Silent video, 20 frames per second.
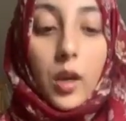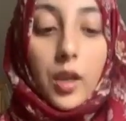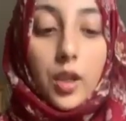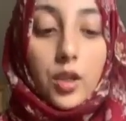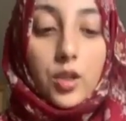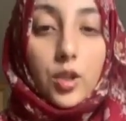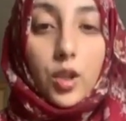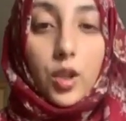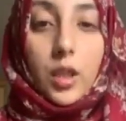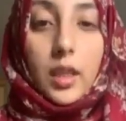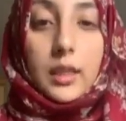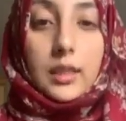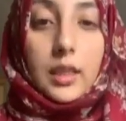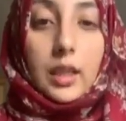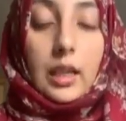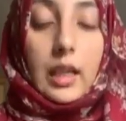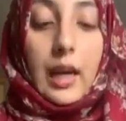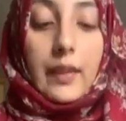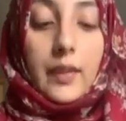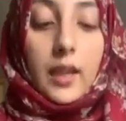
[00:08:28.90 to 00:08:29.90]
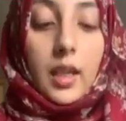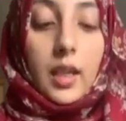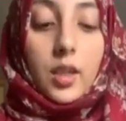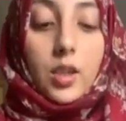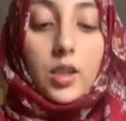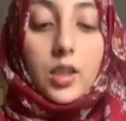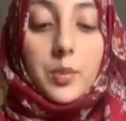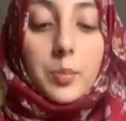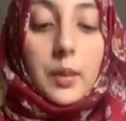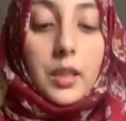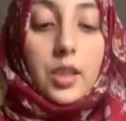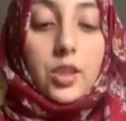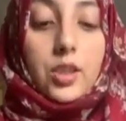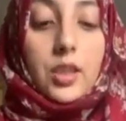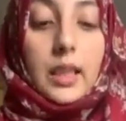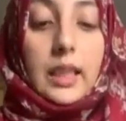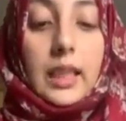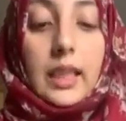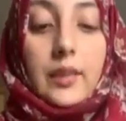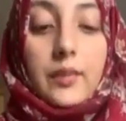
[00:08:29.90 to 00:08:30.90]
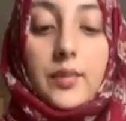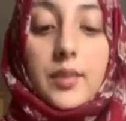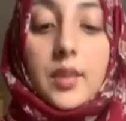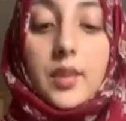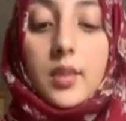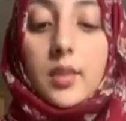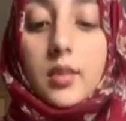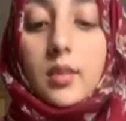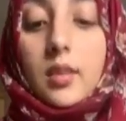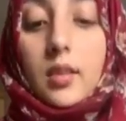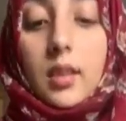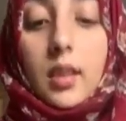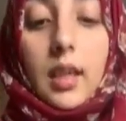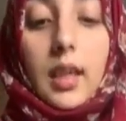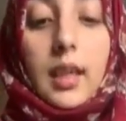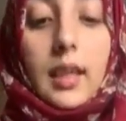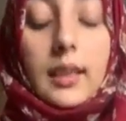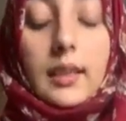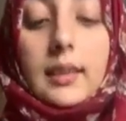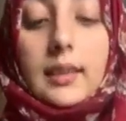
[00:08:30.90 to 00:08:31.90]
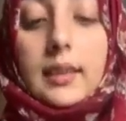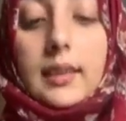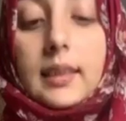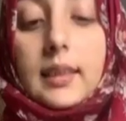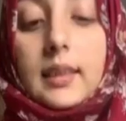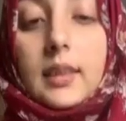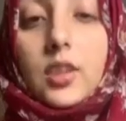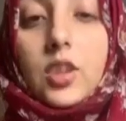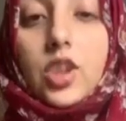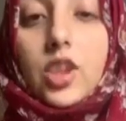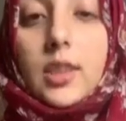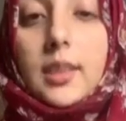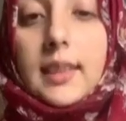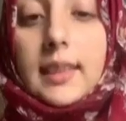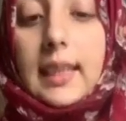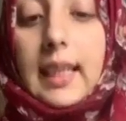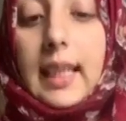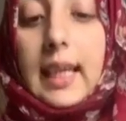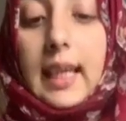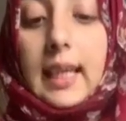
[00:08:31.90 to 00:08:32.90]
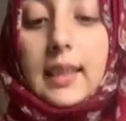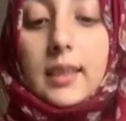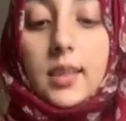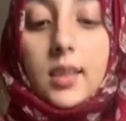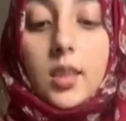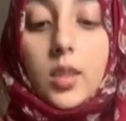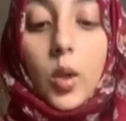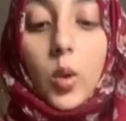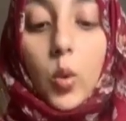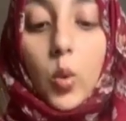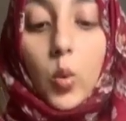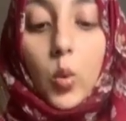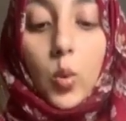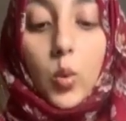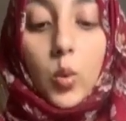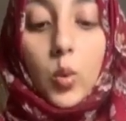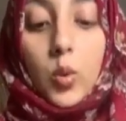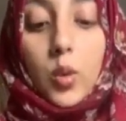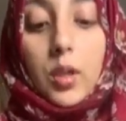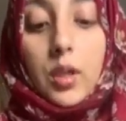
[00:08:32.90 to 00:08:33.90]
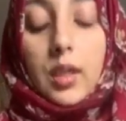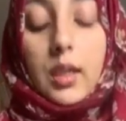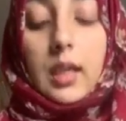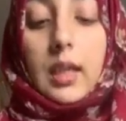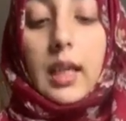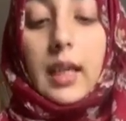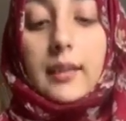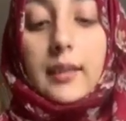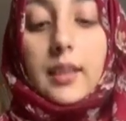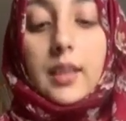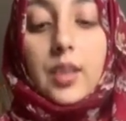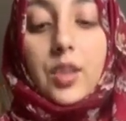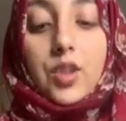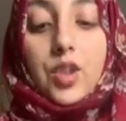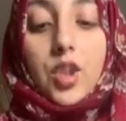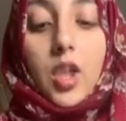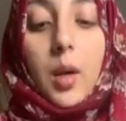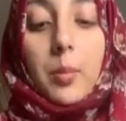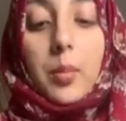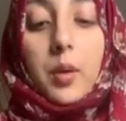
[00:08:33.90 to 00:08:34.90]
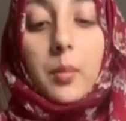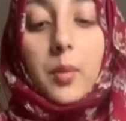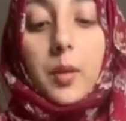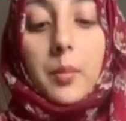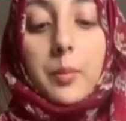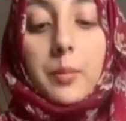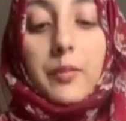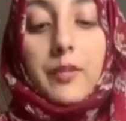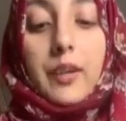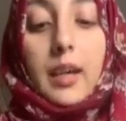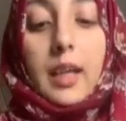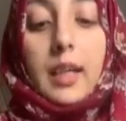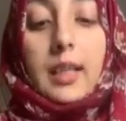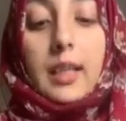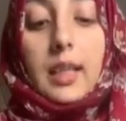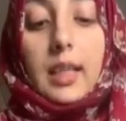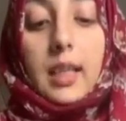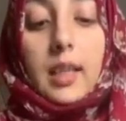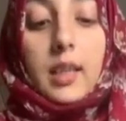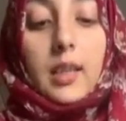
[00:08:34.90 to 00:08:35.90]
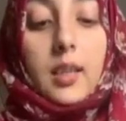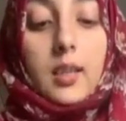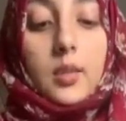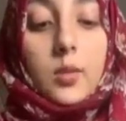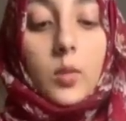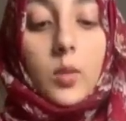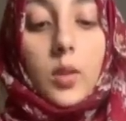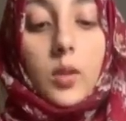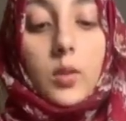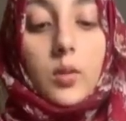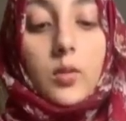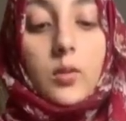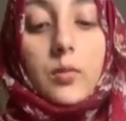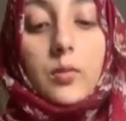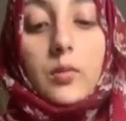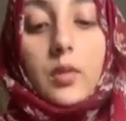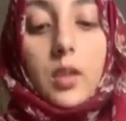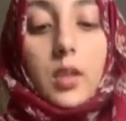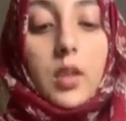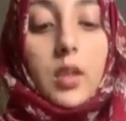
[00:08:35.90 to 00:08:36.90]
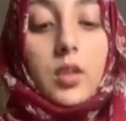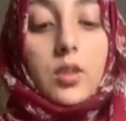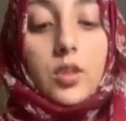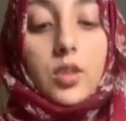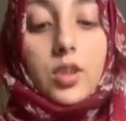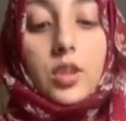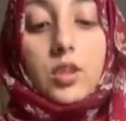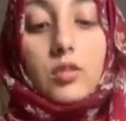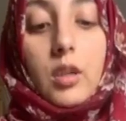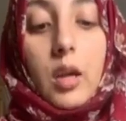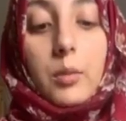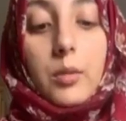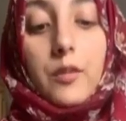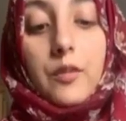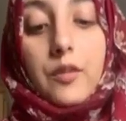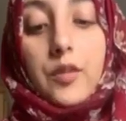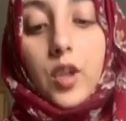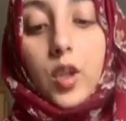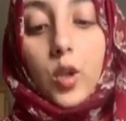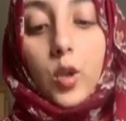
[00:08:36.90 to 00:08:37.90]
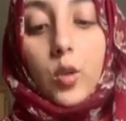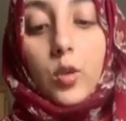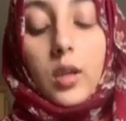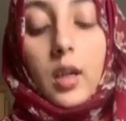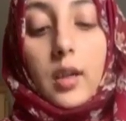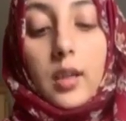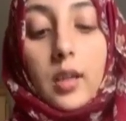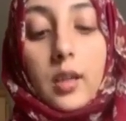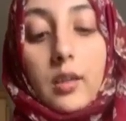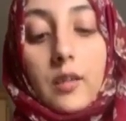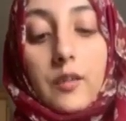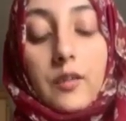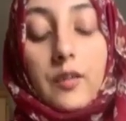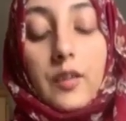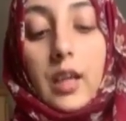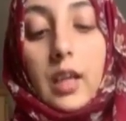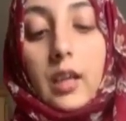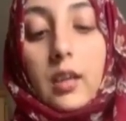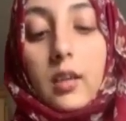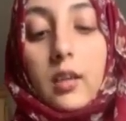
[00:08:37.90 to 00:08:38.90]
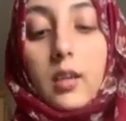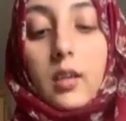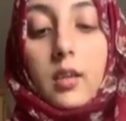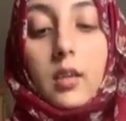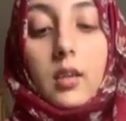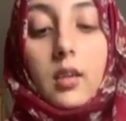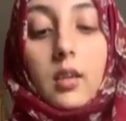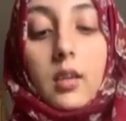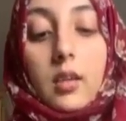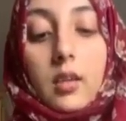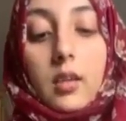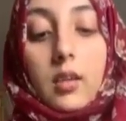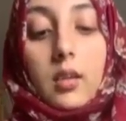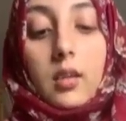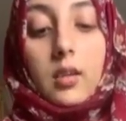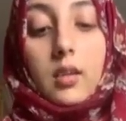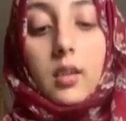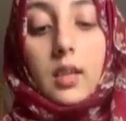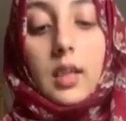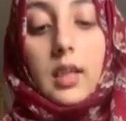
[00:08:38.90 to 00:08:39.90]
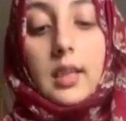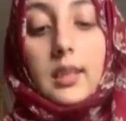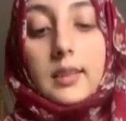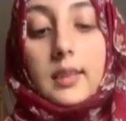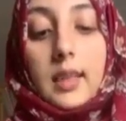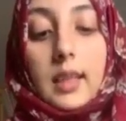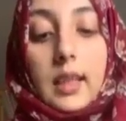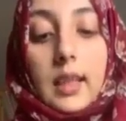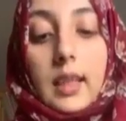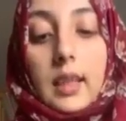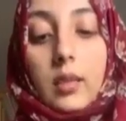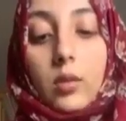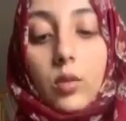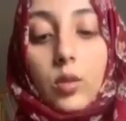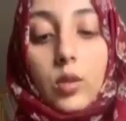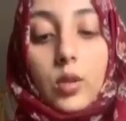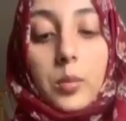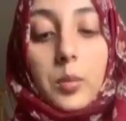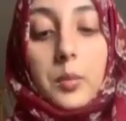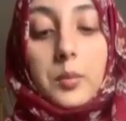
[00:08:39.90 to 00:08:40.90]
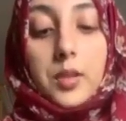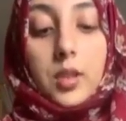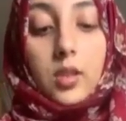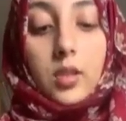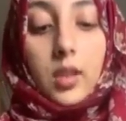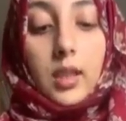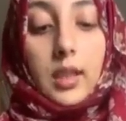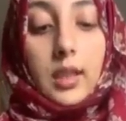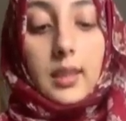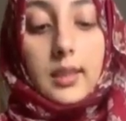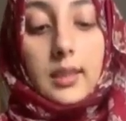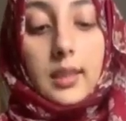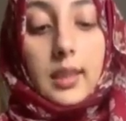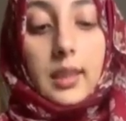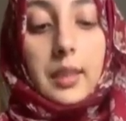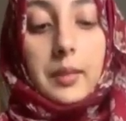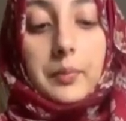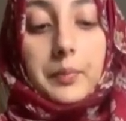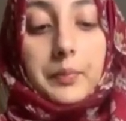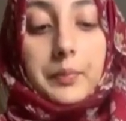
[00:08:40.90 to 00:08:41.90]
you do is you gather your spinach leaves, okay, just like so, and then you chop them up finely as well. So just grab a few that are going to fit easily, or you'll be able to cut easily.